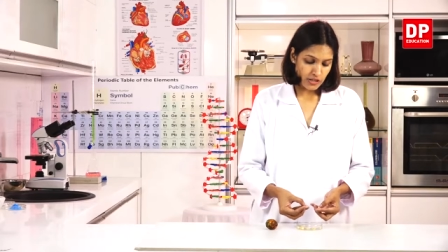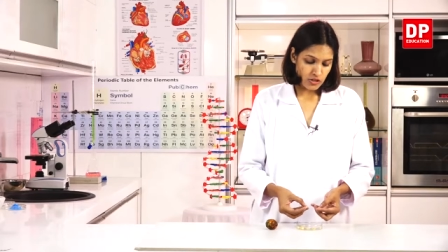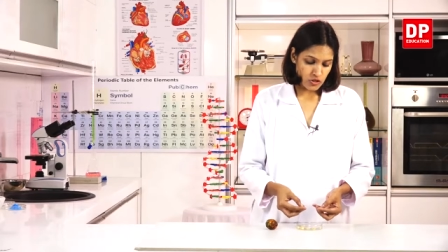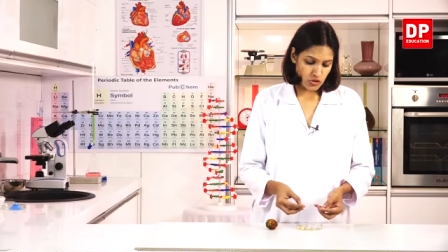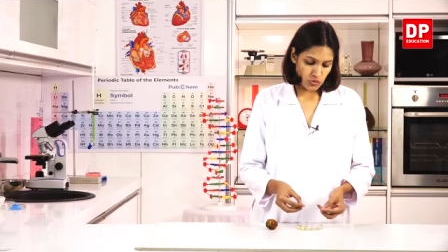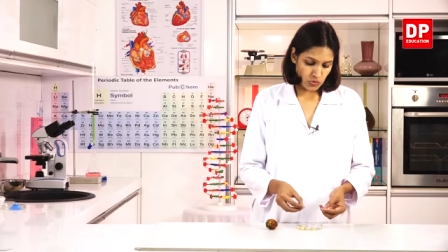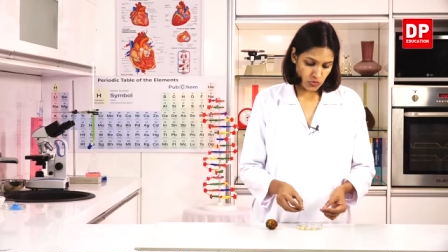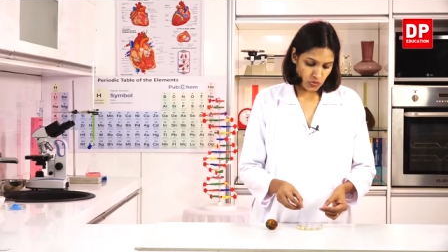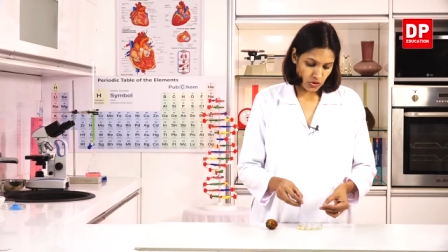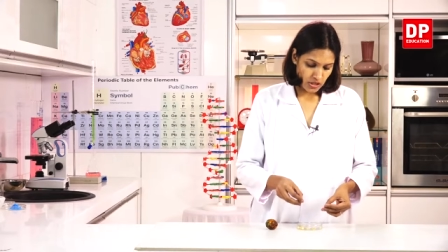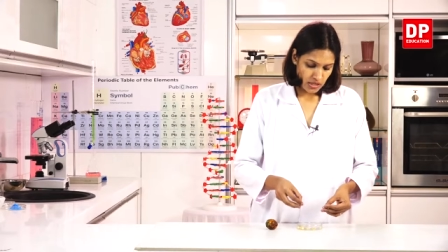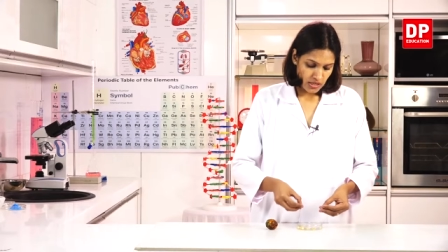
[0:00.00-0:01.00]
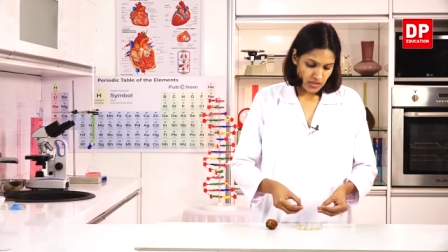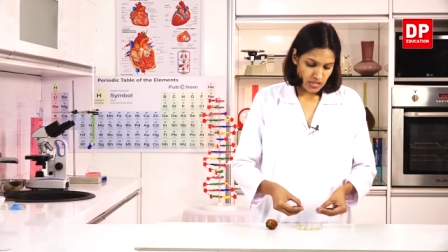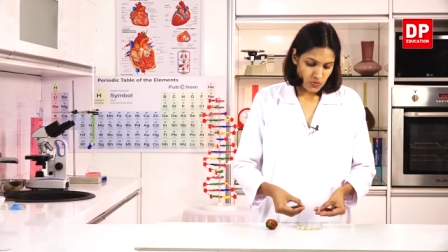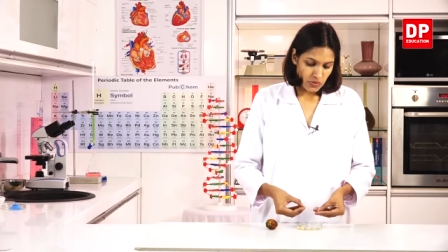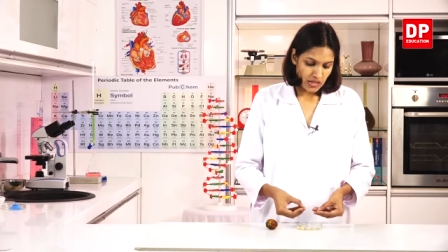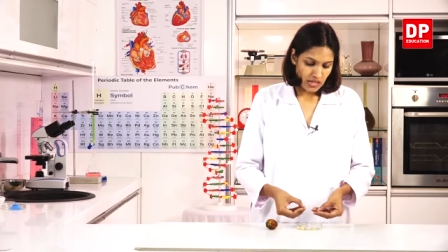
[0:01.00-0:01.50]
So
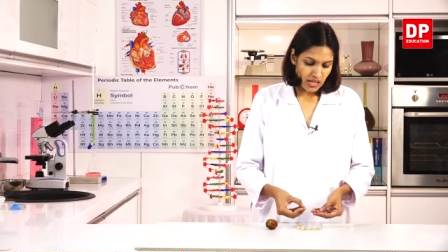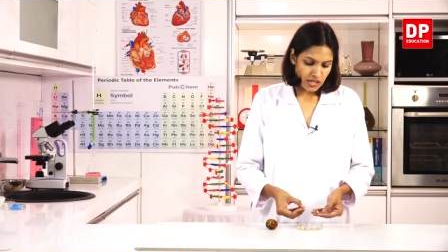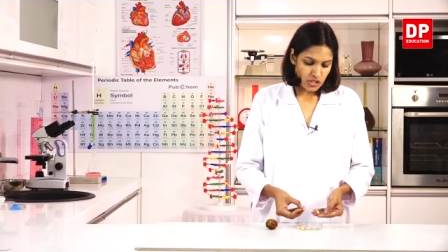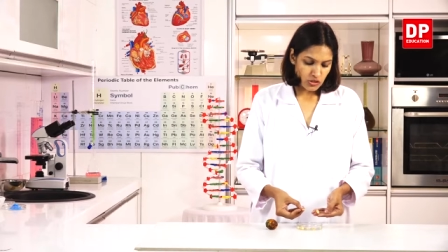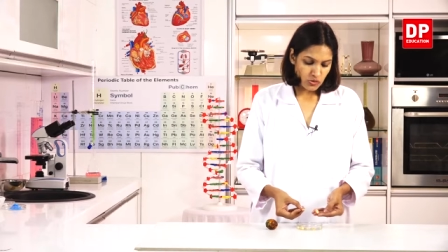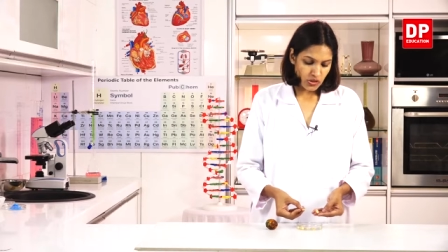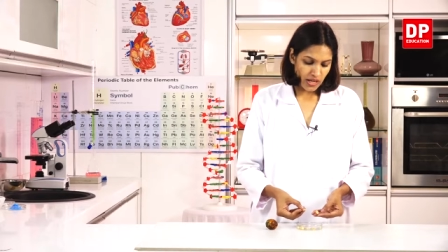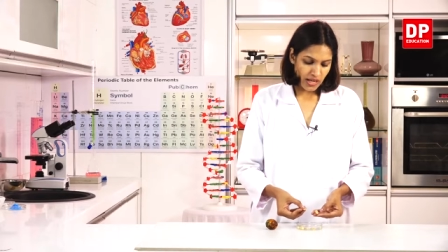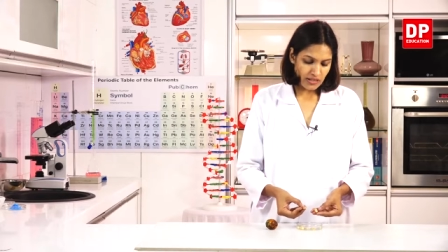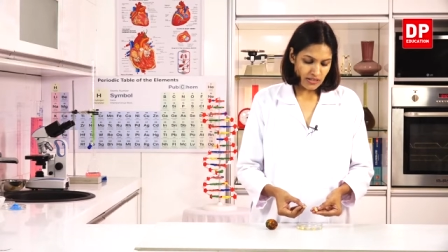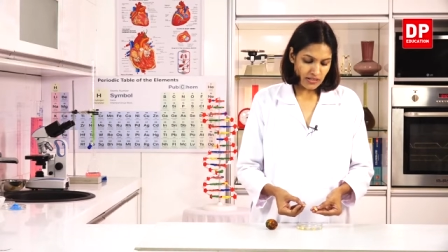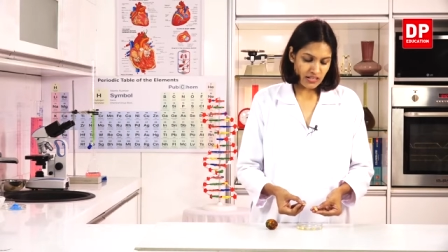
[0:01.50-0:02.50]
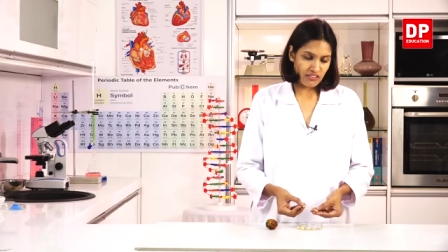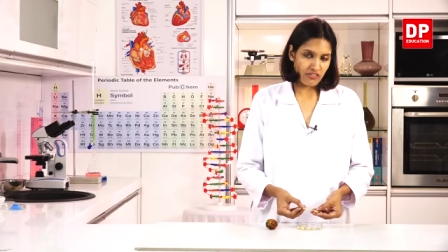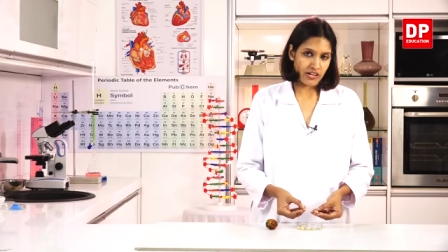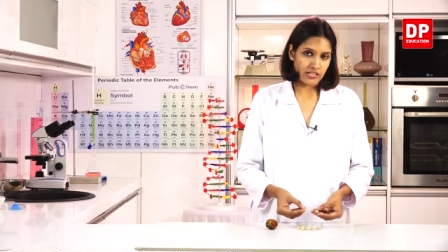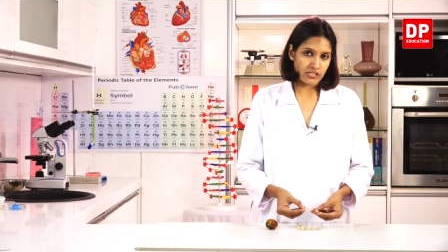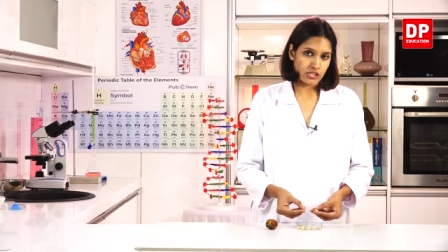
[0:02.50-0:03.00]
this peanut you can
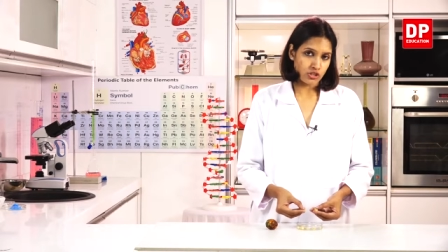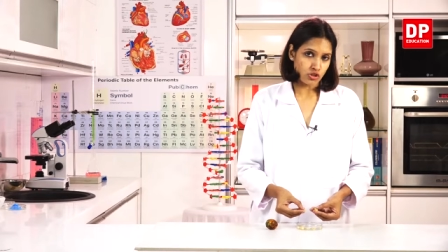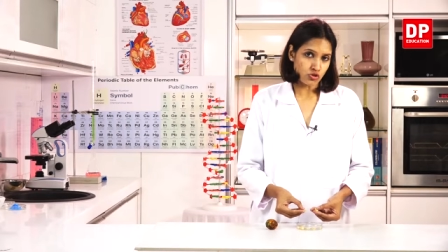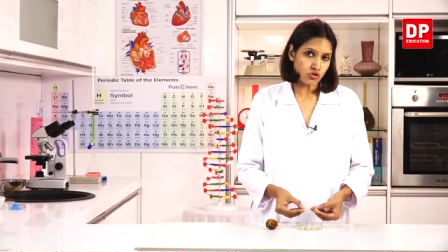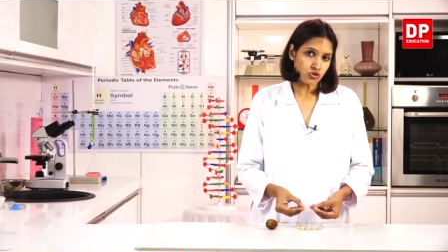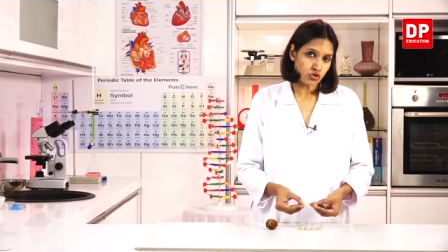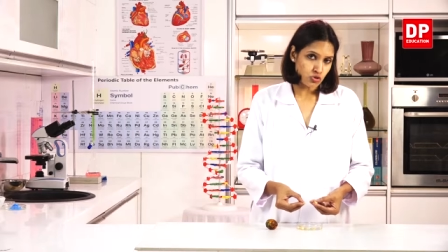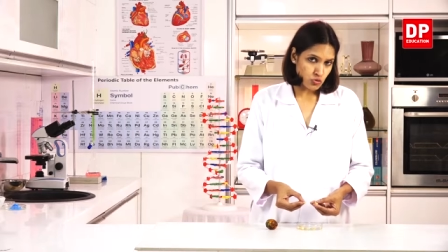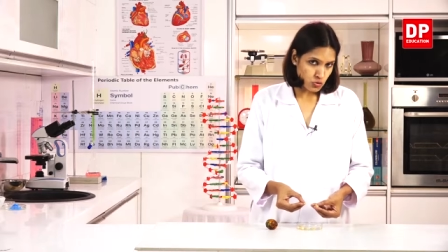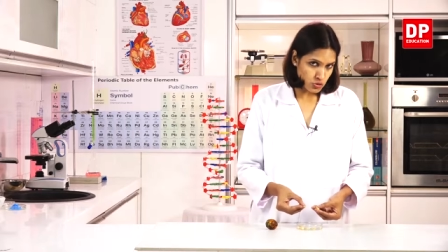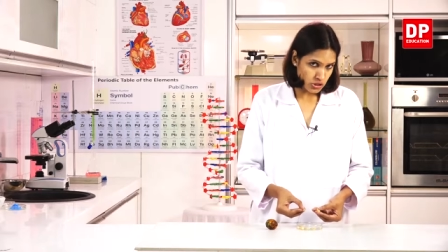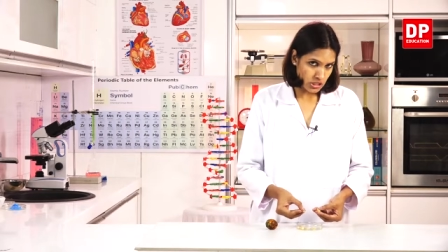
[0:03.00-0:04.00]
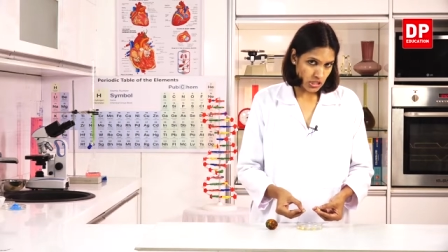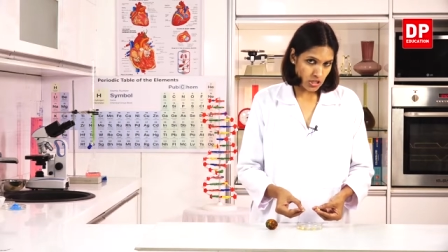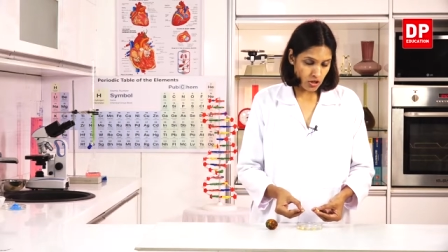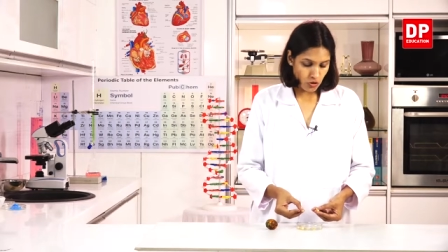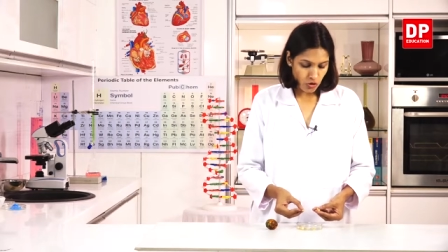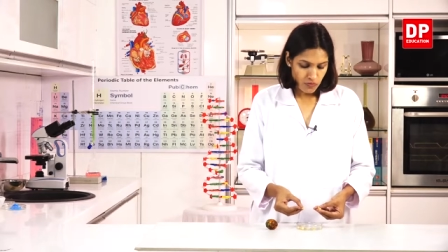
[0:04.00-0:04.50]
divide into two seed
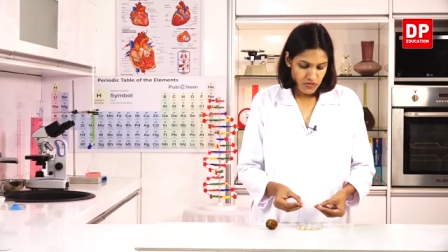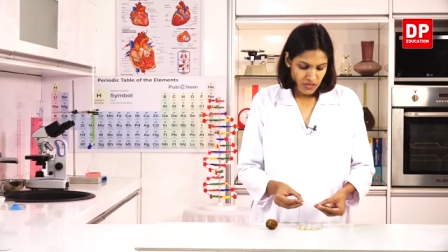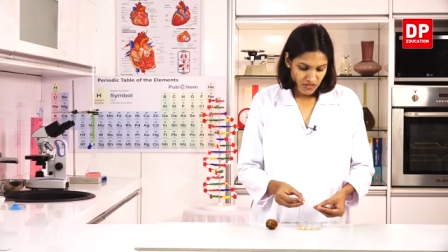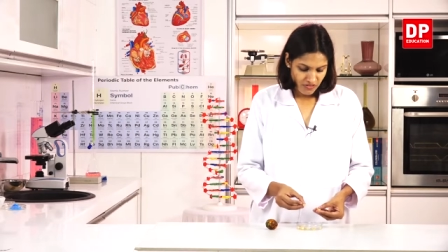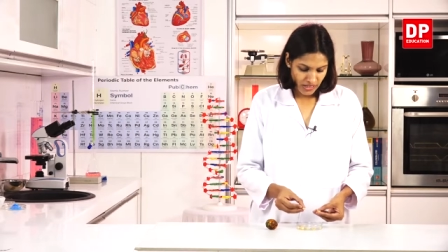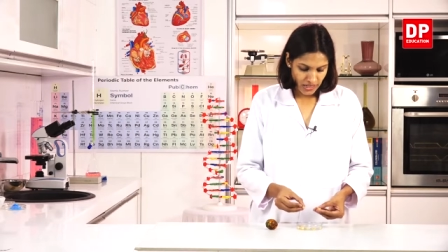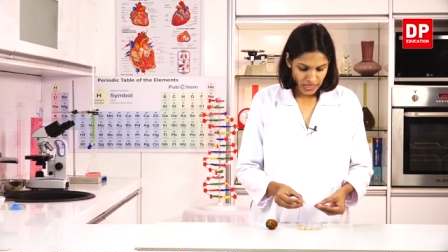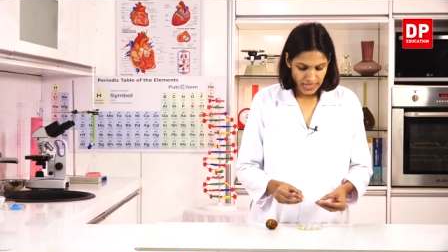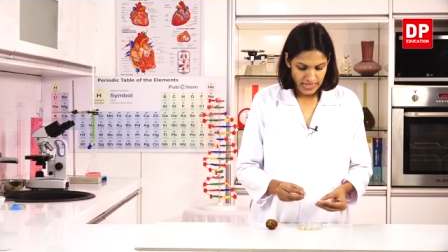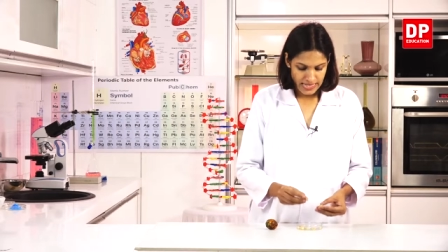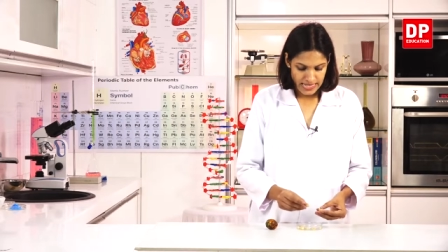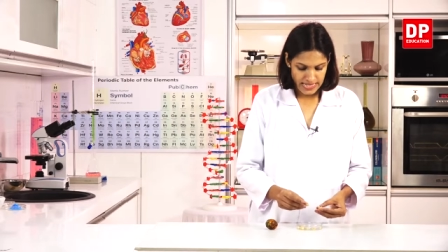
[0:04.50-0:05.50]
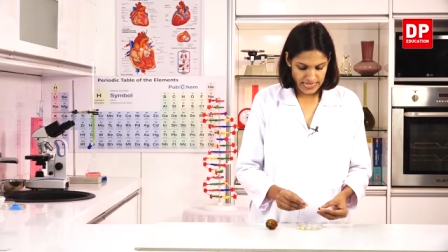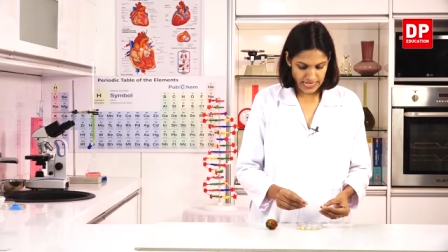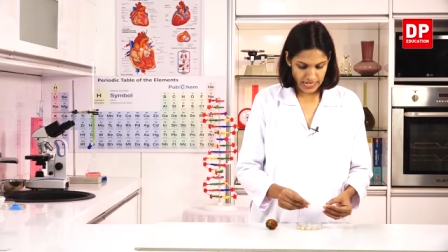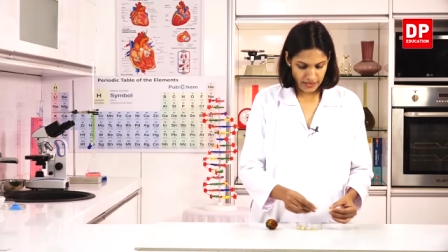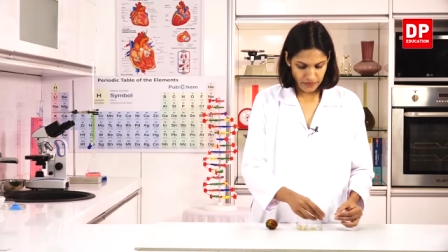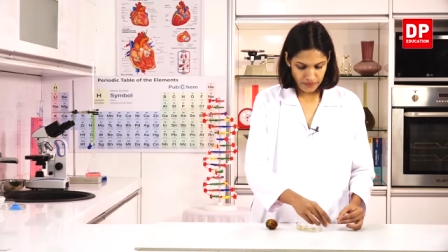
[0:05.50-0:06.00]
lobes very
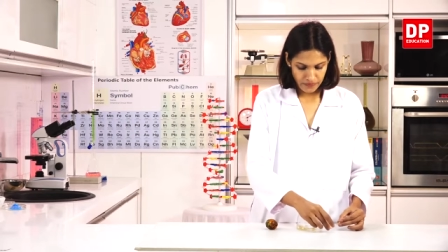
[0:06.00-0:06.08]
easily.